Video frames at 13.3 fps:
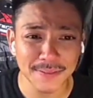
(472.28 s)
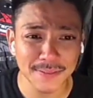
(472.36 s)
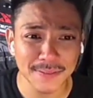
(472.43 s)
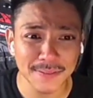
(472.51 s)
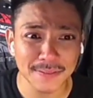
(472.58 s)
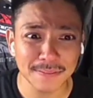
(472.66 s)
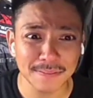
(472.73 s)

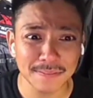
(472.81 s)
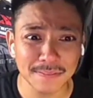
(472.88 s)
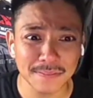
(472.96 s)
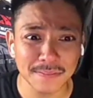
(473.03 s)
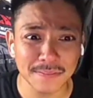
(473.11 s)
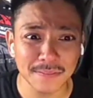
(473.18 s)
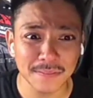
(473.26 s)

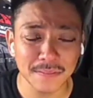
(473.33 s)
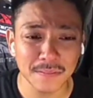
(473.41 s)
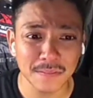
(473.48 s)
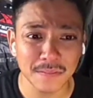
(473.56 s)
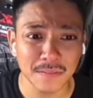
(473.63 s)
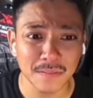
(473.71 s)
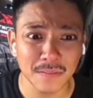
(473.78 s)

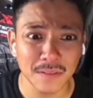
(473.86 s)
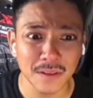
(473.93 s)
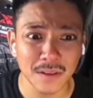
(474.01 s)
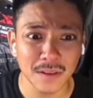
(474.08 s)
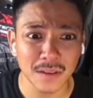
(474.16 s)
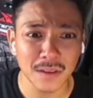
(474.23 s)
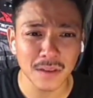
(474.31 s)

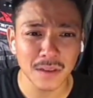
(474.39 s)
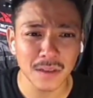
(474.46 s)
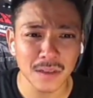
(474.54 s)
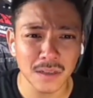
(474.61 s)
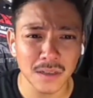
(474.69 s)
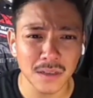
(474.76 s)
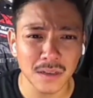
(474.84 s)

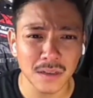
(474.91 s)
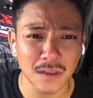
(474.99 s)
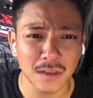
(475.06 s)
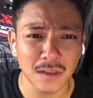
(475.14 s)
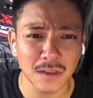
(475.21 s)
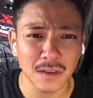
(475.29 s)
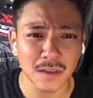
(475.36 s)

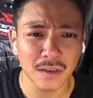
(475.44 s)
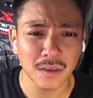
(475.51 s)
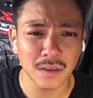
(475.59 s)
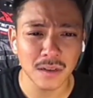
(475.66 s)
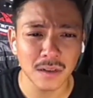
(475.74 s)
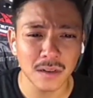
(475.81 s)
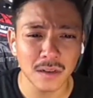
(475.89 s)

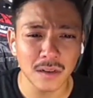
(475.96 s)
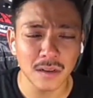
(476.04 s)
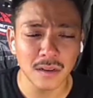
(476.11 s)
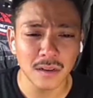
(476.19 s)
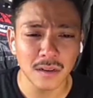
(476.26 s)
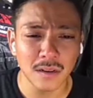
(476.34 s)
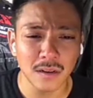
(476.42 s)

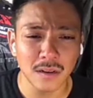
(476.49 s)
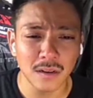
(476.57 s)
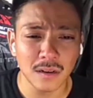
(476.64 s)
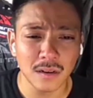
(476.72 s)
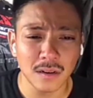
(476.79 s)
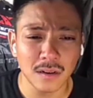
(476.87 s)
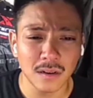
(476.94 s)

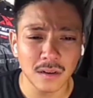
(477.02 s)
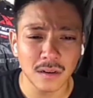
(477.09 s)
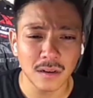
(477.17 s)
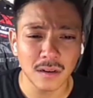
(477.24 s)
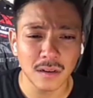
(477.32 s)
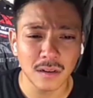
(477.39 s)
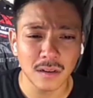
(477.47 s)

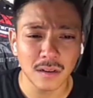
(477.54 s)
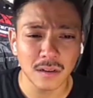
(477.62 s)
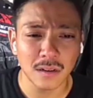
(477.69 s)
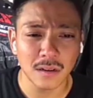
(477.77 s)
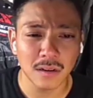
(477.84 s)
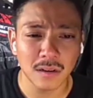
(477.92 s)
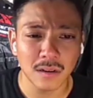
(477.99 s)

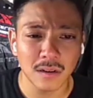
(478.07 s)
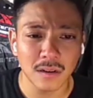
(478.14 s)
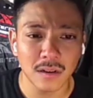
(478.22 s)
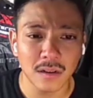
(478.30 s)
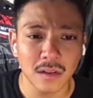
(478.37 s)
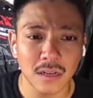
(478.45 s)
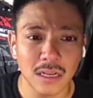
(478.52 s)

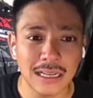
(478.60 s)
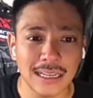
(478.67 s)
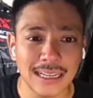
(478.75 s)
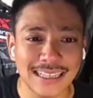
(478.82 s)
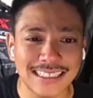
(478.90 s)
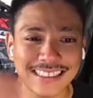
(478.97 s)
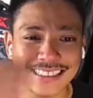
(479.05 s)

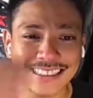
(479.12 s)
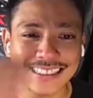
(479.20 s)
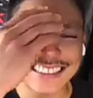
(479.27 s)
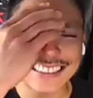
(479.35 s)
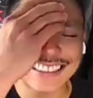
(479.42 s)
(silent)